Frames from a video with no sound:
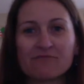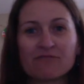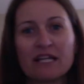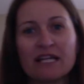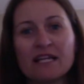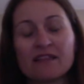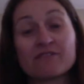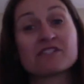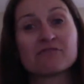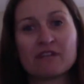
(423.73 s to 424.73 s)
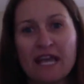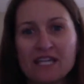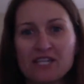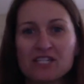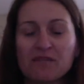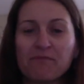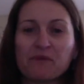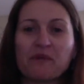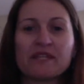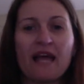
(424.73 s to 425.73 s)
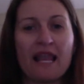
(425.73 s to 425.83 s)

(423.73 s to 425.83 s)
really there is a relationship between the